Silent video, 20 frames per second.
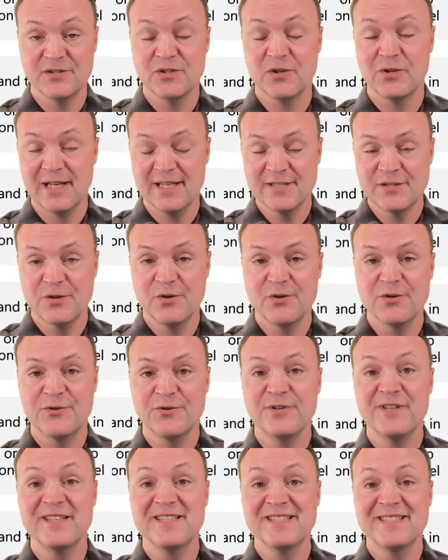So let's go
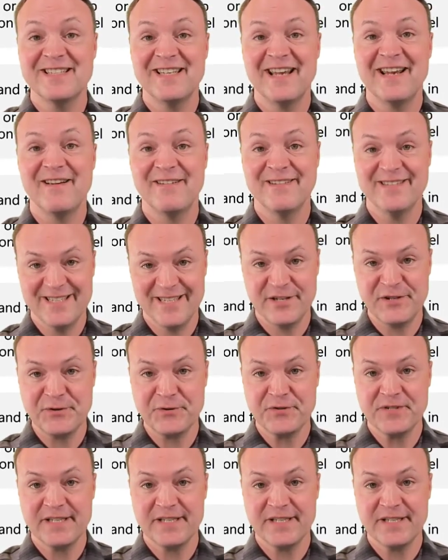through this today on Teachers